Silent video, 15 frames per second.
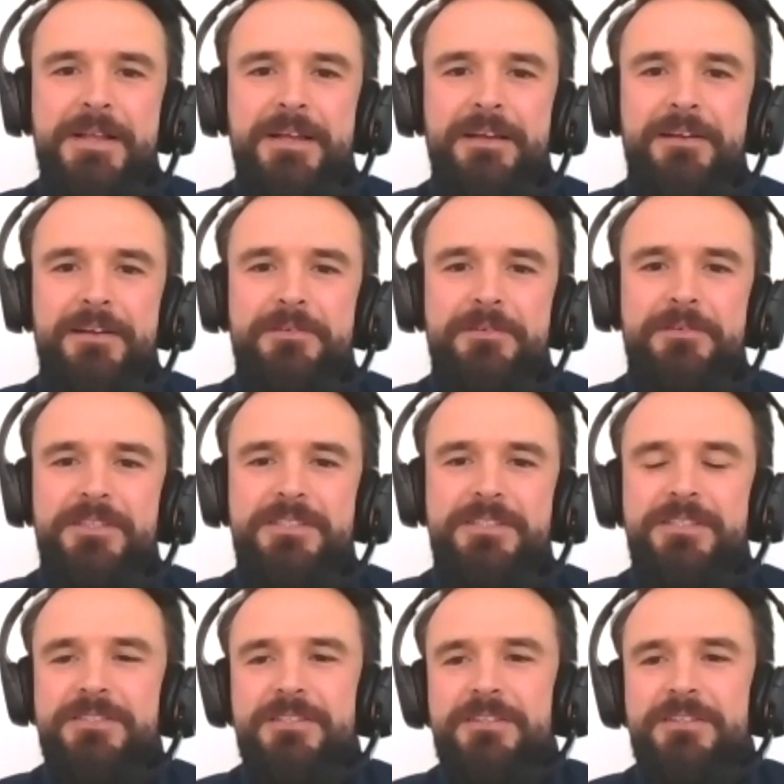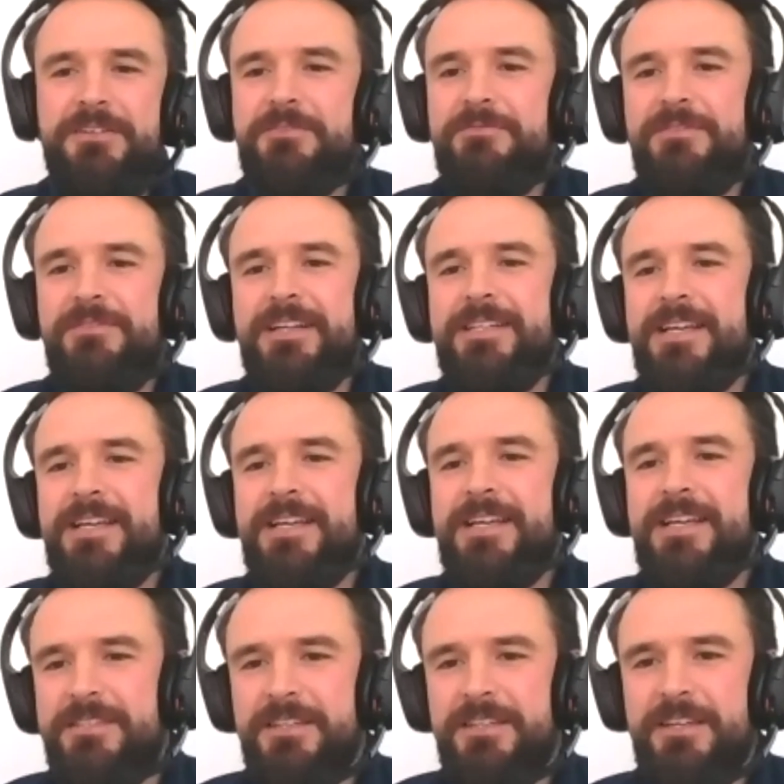uh, this is a
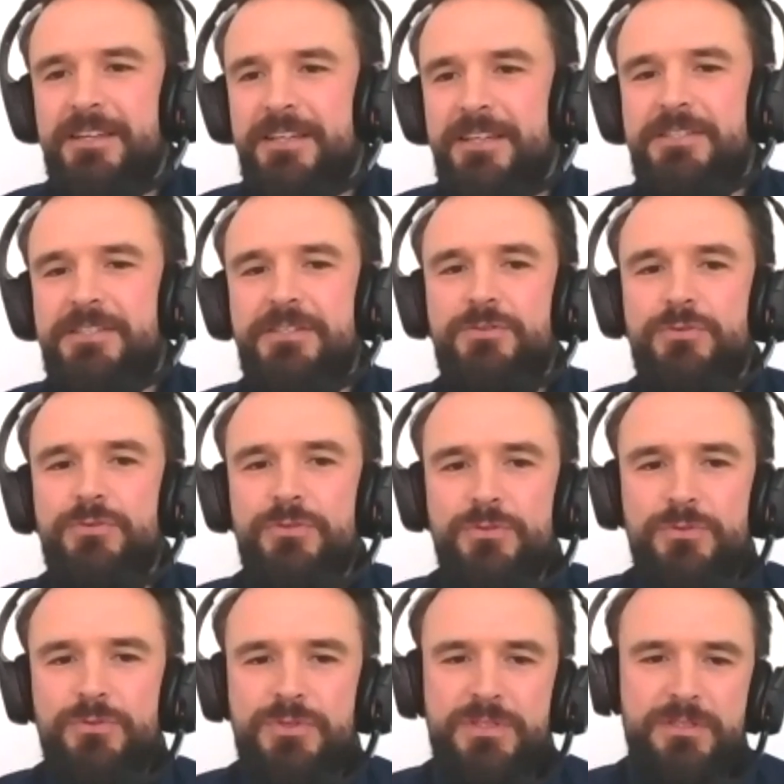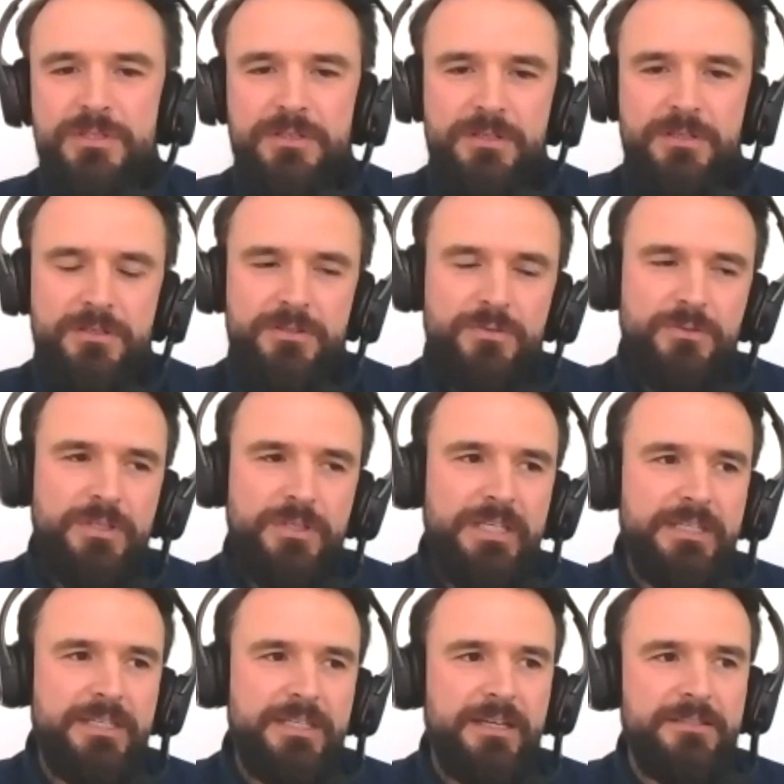fantastic, easy to use uh,
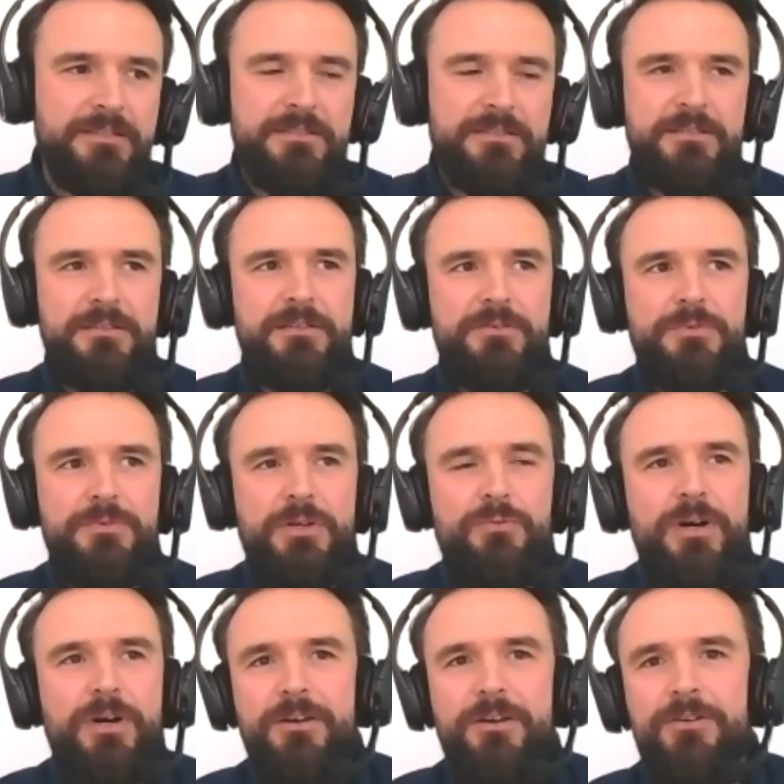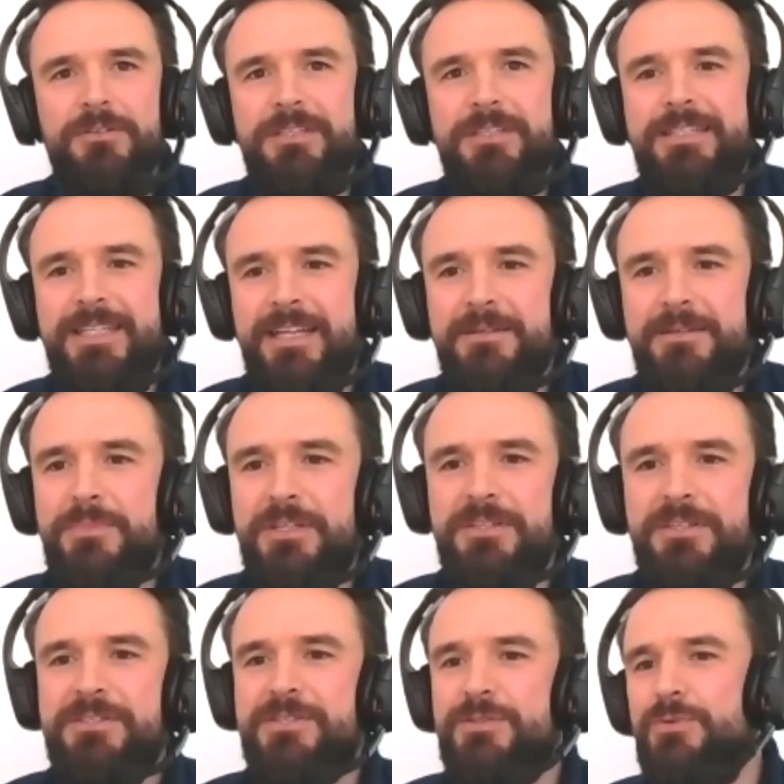tooling that uh, require only 10
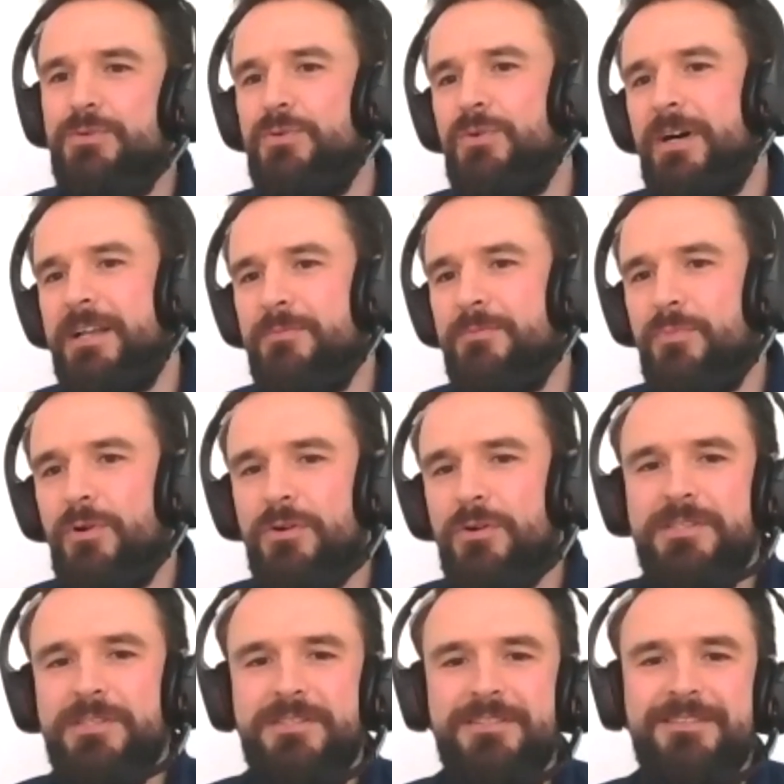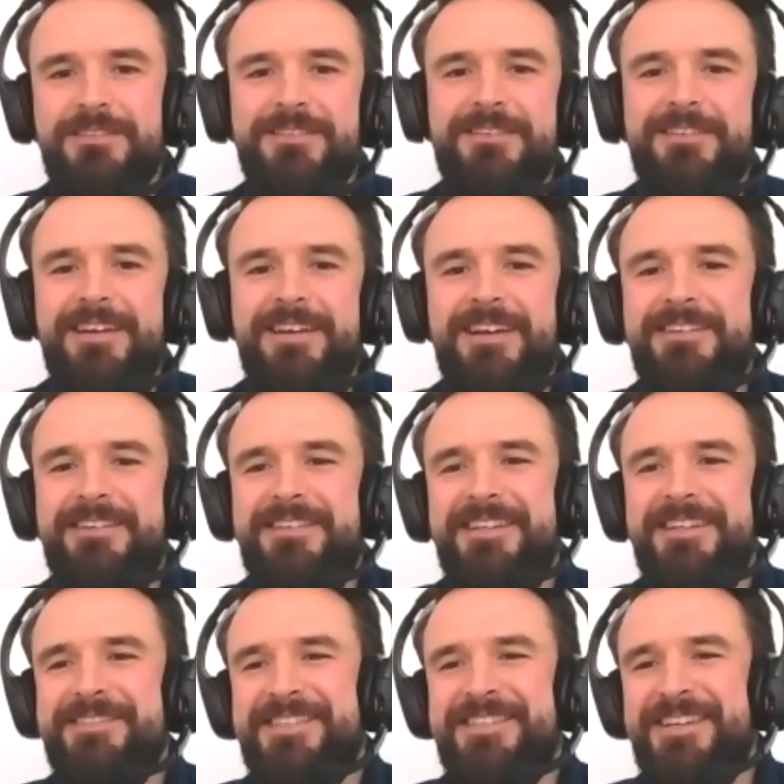minutes to unbox and,
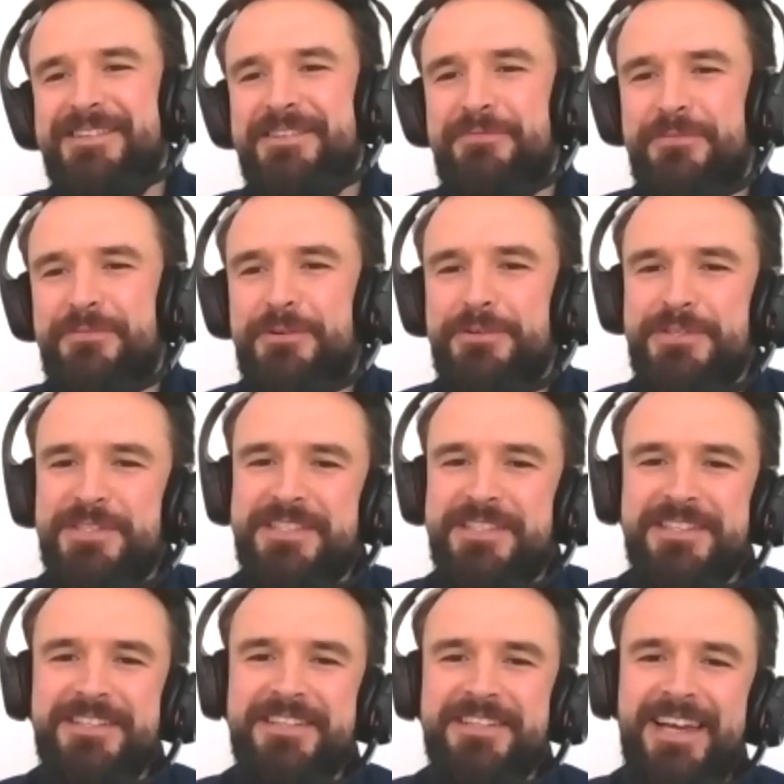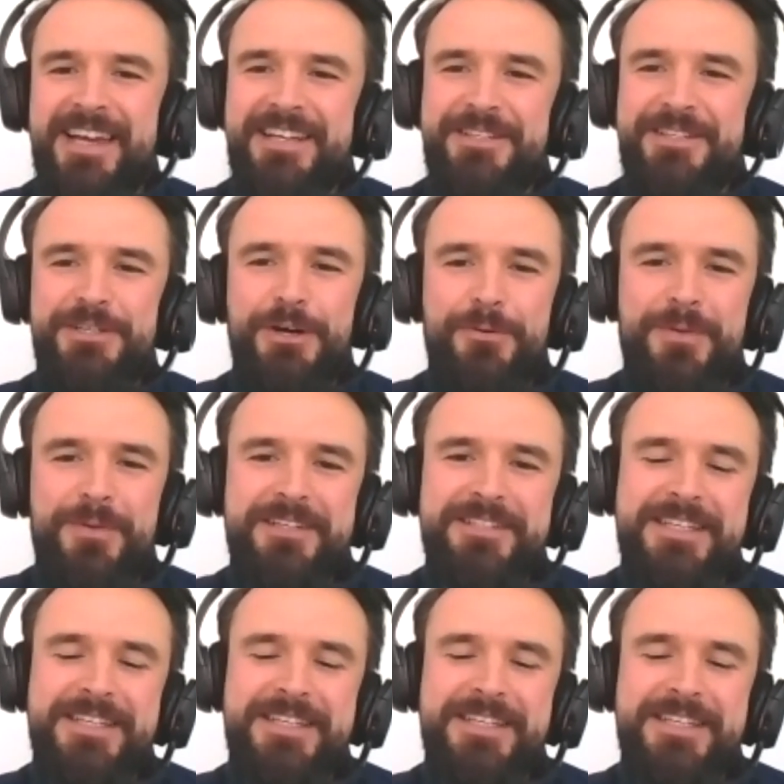and send the first AT command.